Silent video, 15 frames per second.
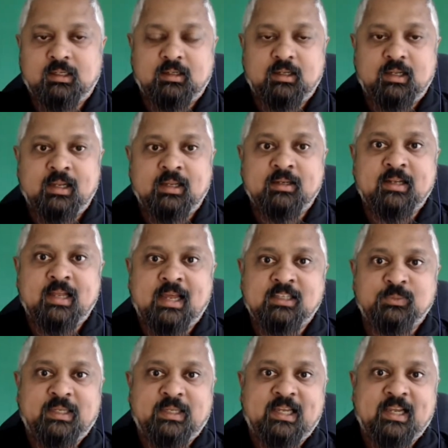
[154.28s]
And
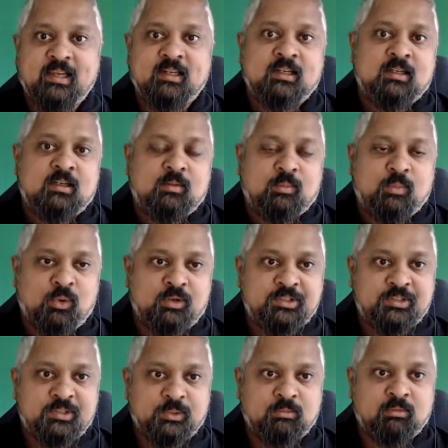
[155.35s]
as we get more
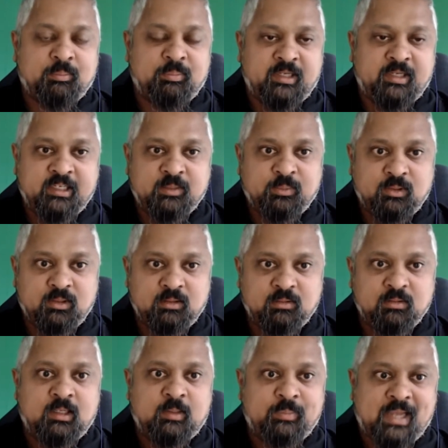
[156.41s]
into
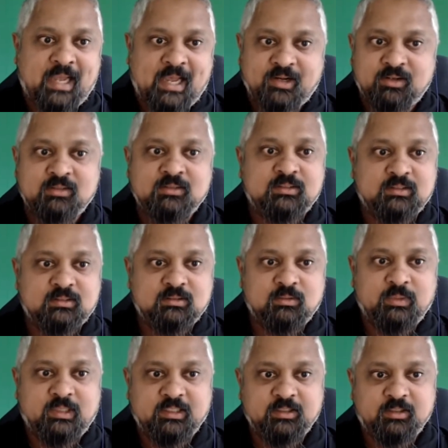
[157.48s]
repeatable patterns,
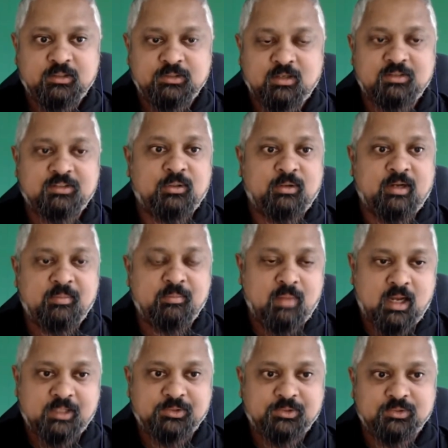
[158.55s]
we can start to create
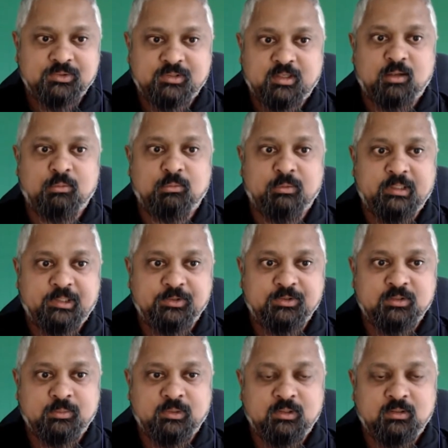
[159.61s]
modules that are
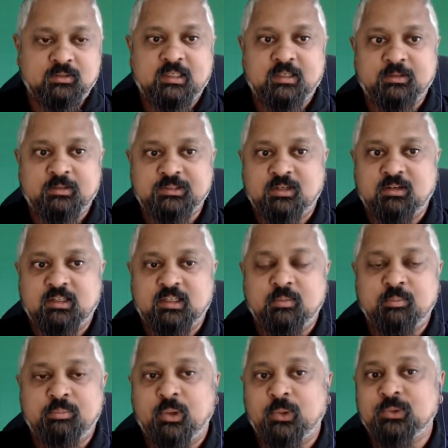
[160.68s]
reusable and start
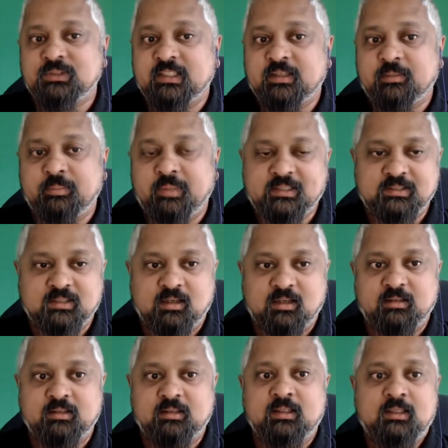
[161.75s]
composing based
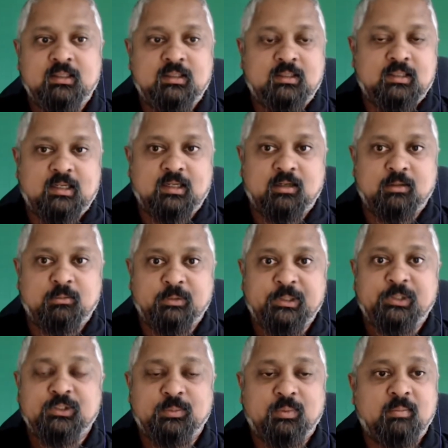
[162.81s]
on
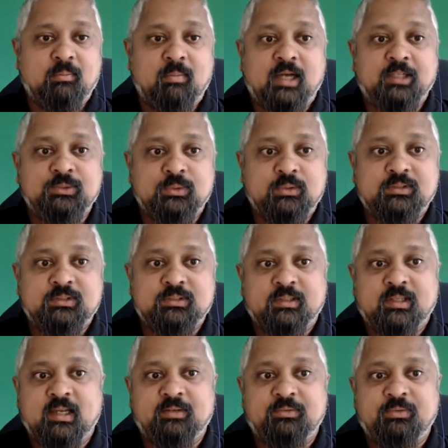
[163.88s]
reusable modules so
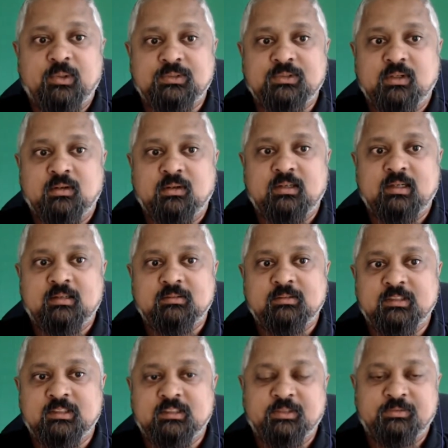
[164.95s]
that folks aren't
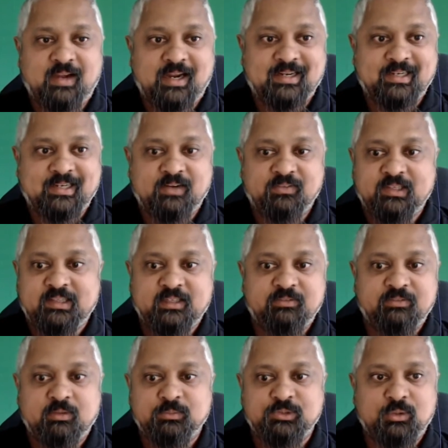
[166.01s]
defining everything
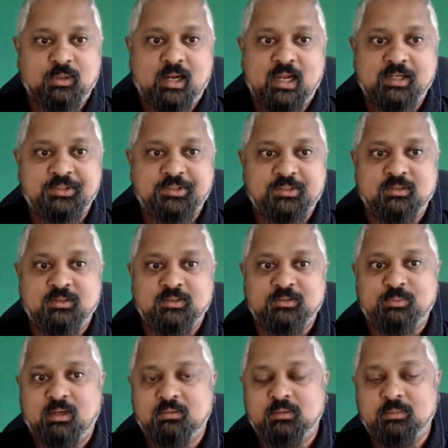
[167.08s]
from scratch. There's
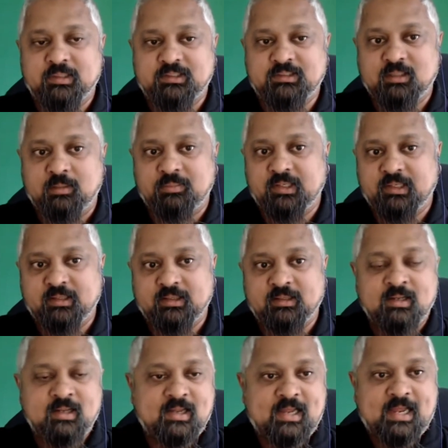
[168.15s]
probably something
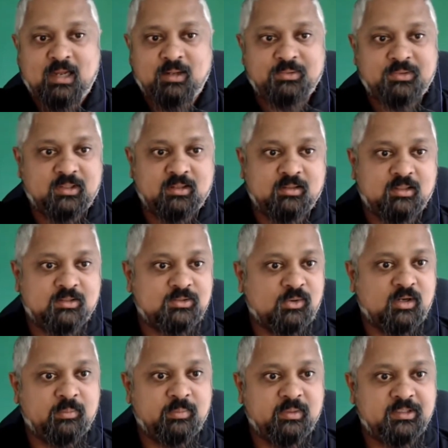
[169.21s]
out there that's
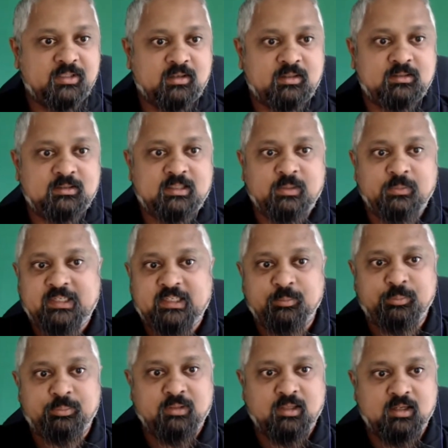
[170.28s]
already been done that we can
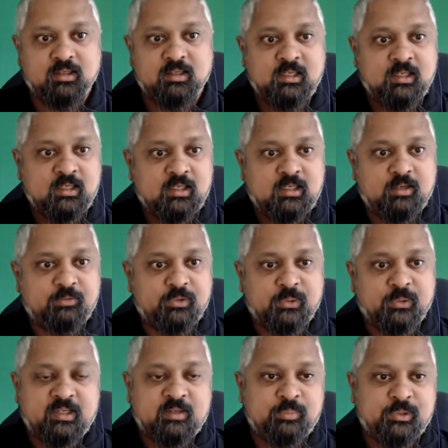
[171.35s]
plug a few
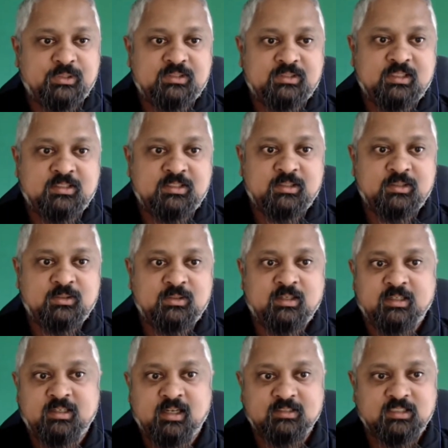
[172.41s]
inputs into
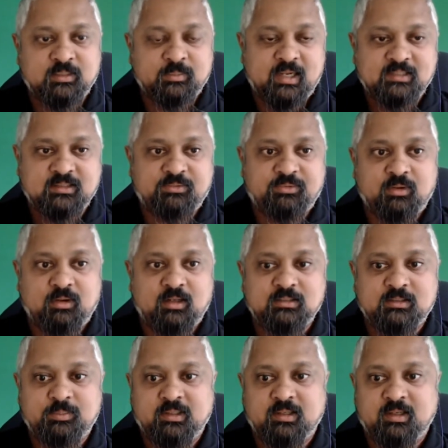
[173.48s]
and customize it for
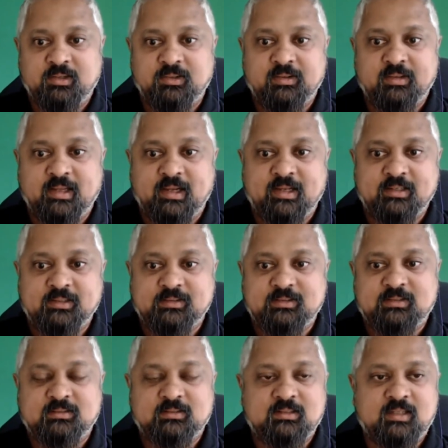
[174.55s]
us. But other than that,
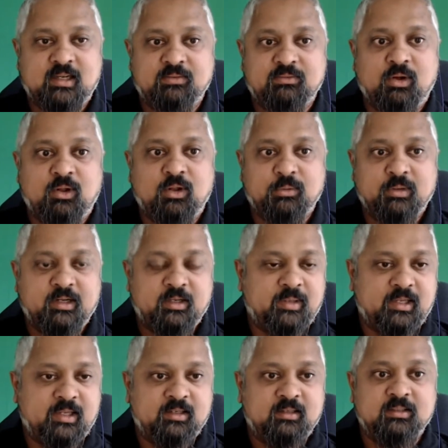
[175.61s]
it's kind of already
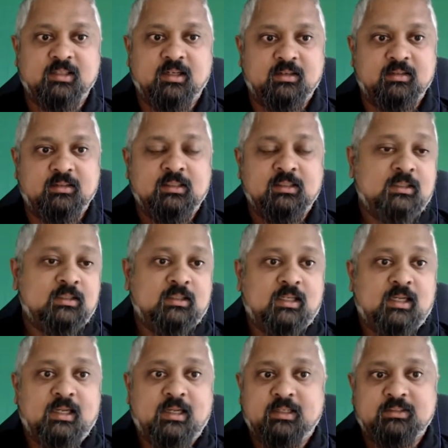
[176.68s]
been done,
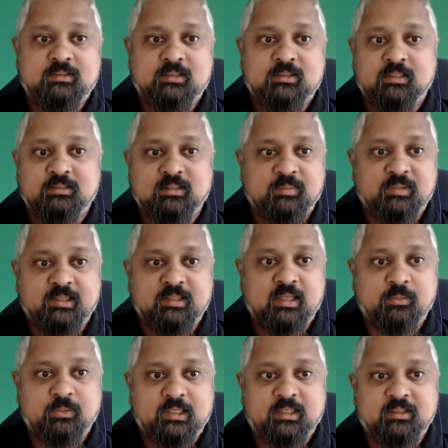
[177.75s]
and it's something that
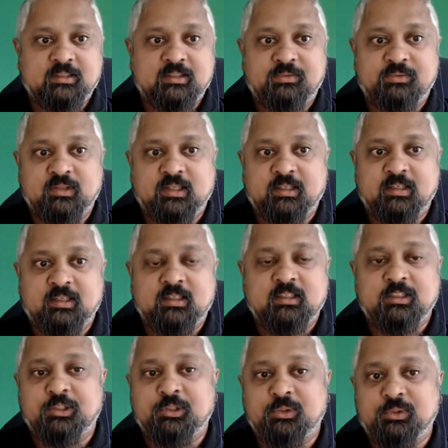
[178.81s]
we can definitely
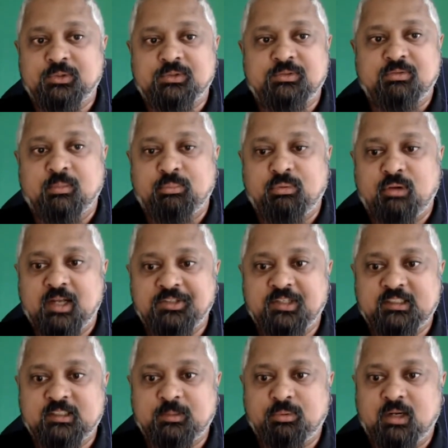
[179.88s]
use from
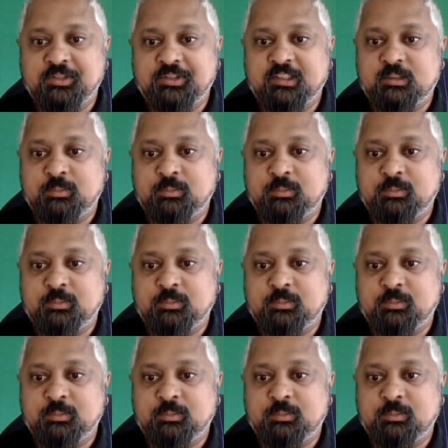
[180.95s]
project to project to